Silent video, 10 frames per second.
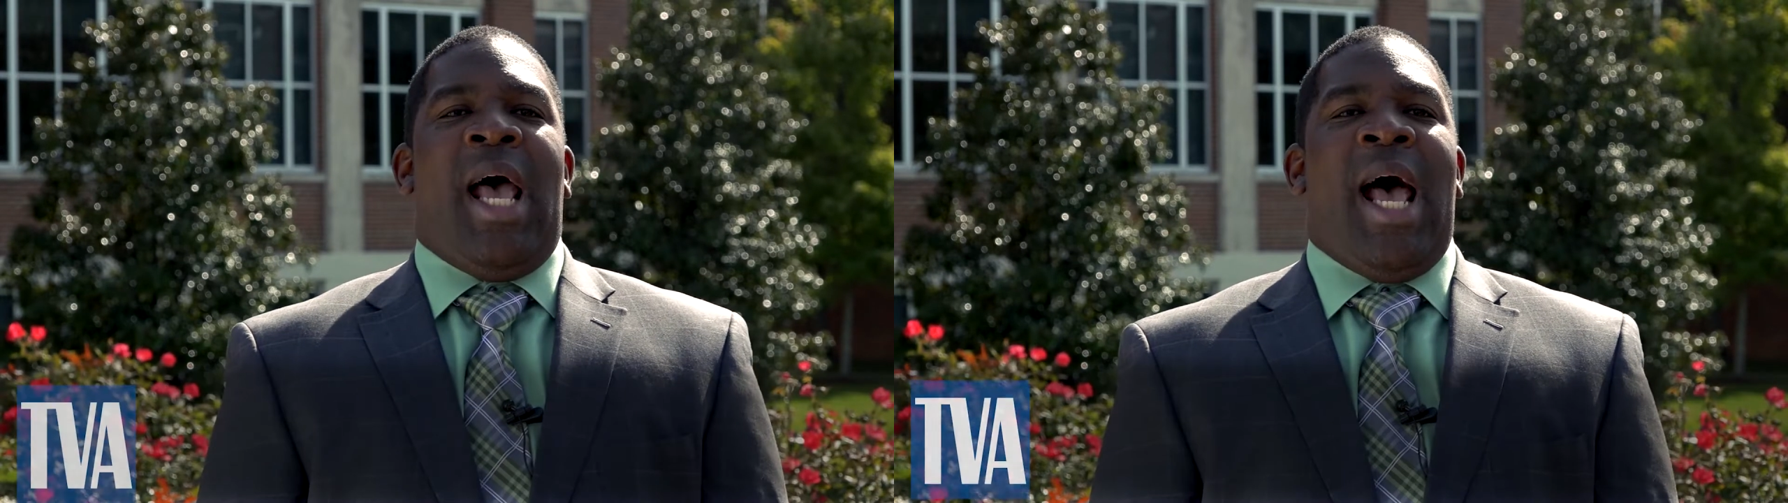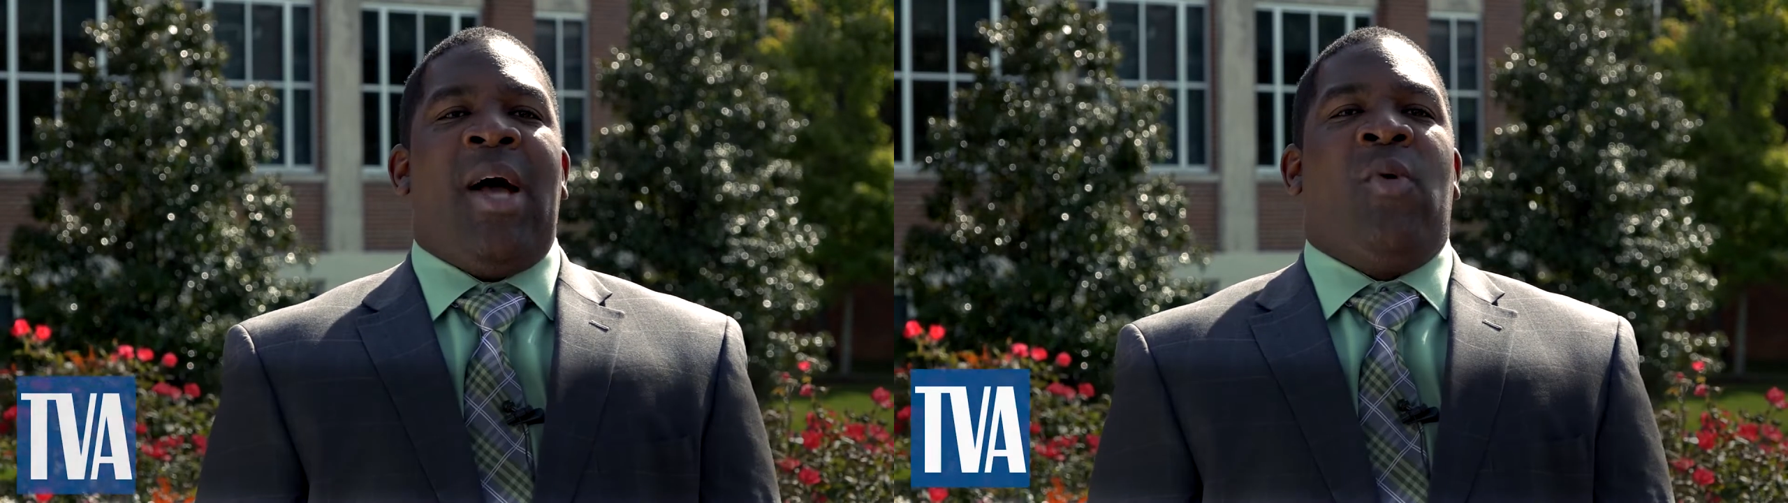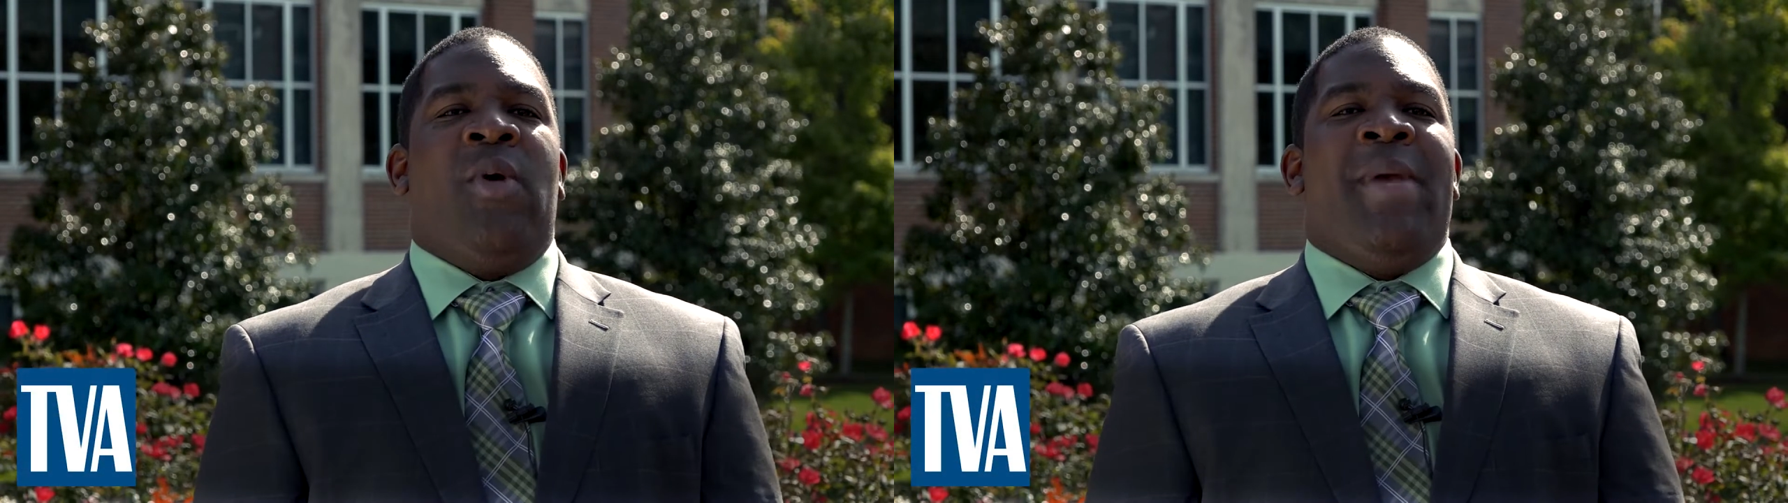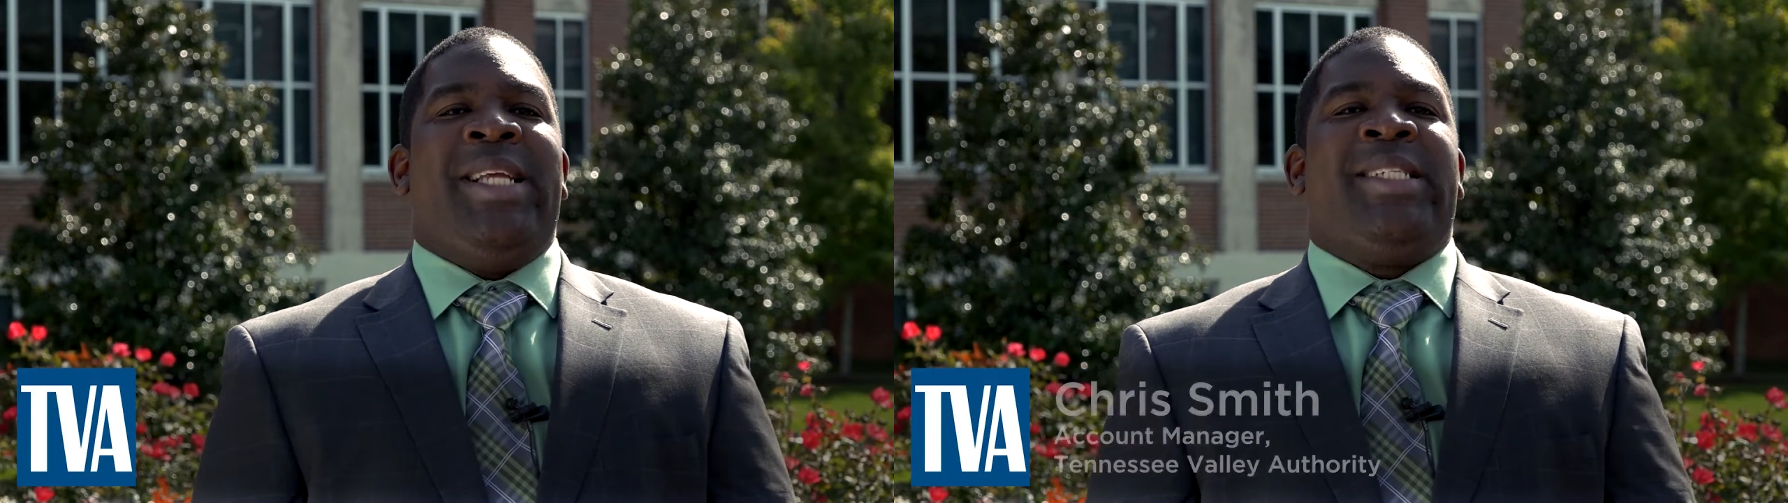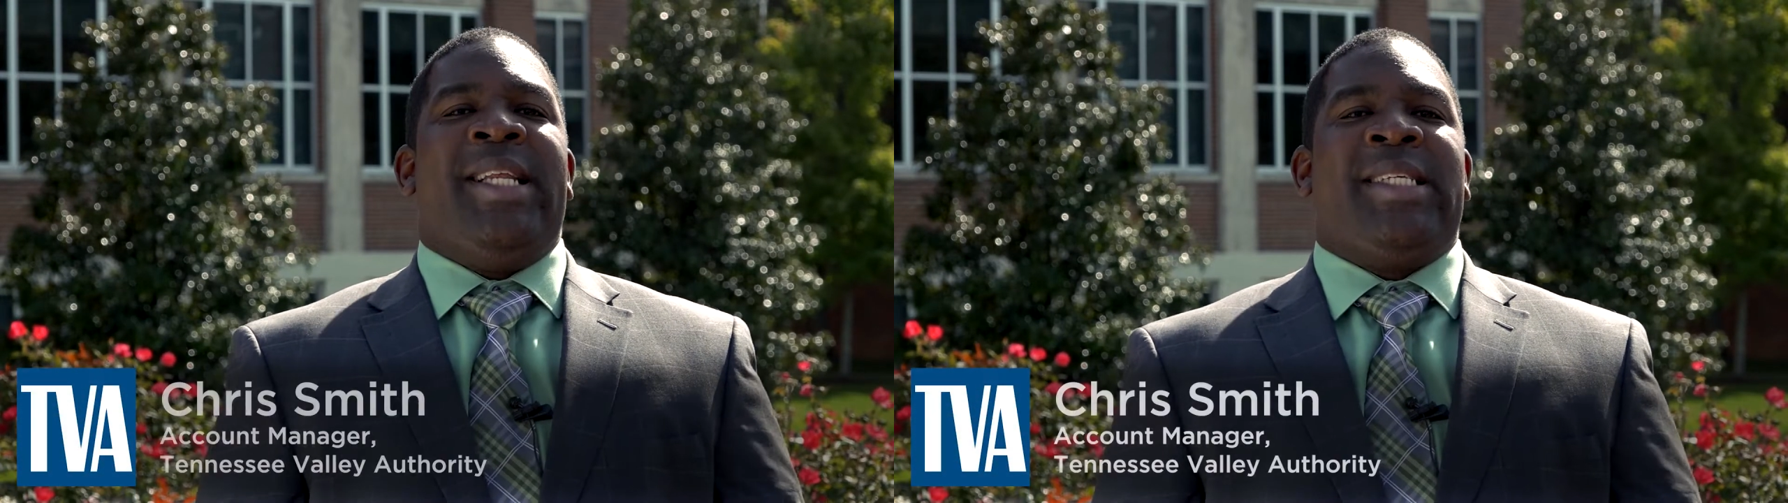How can we
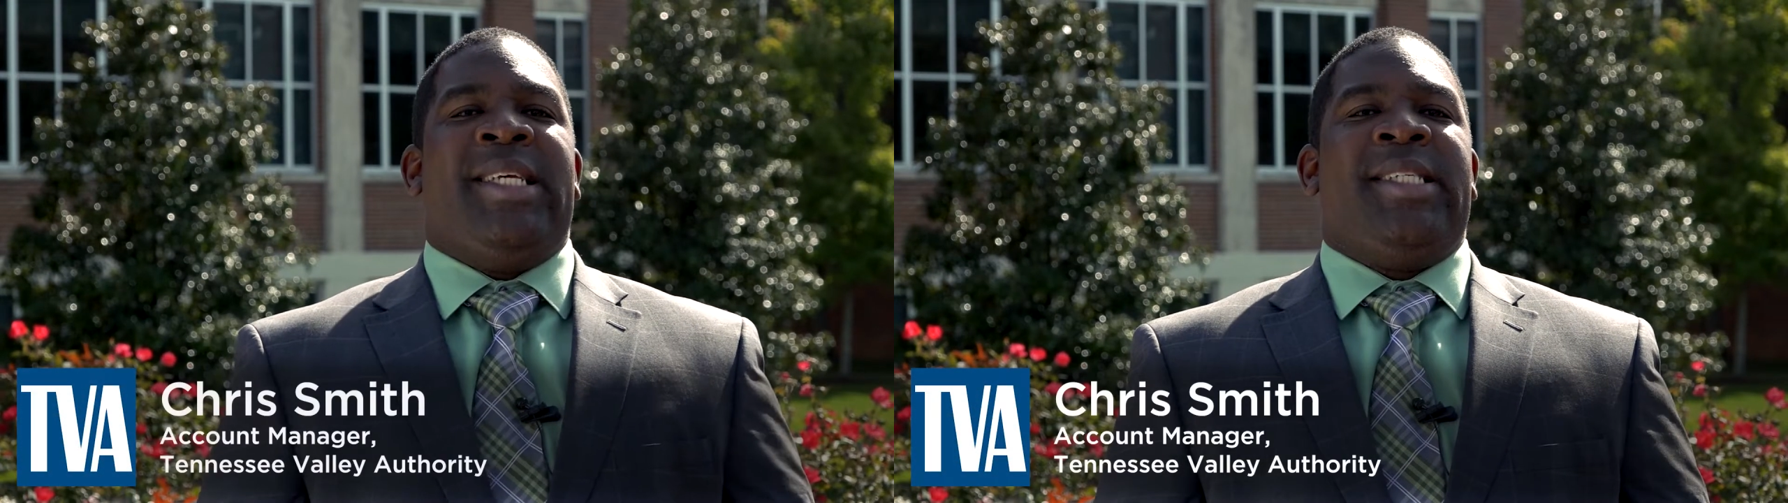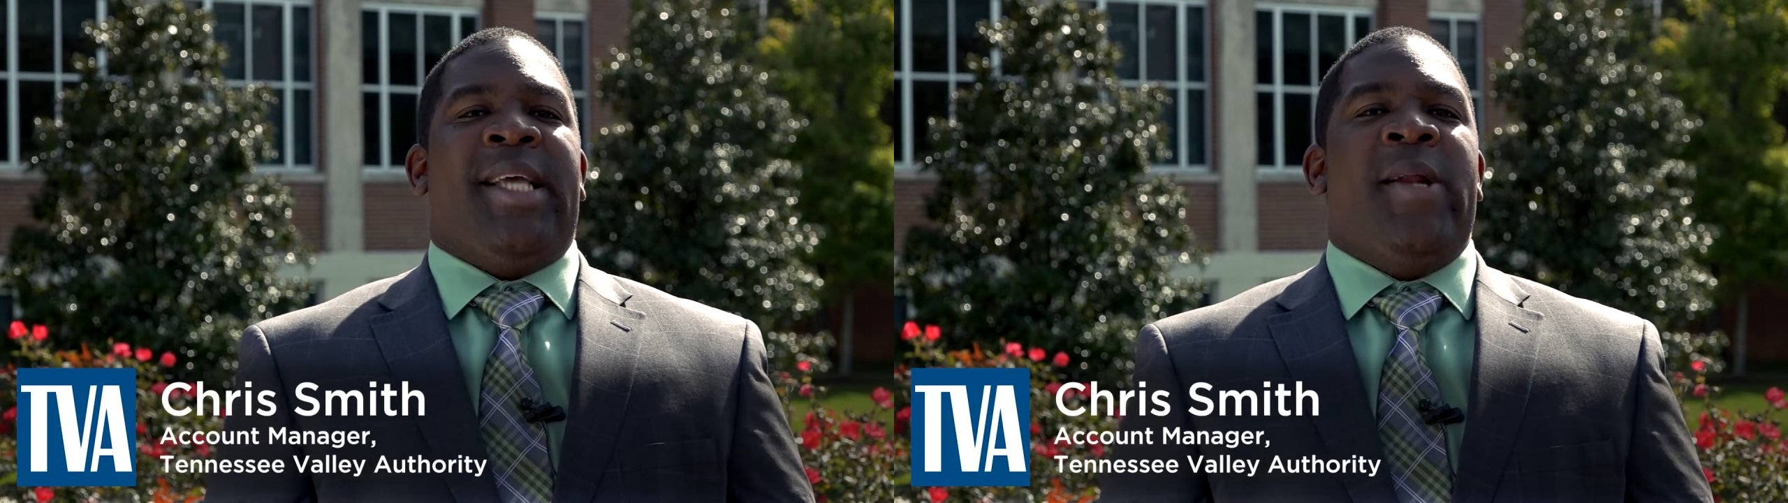meet Tennessee's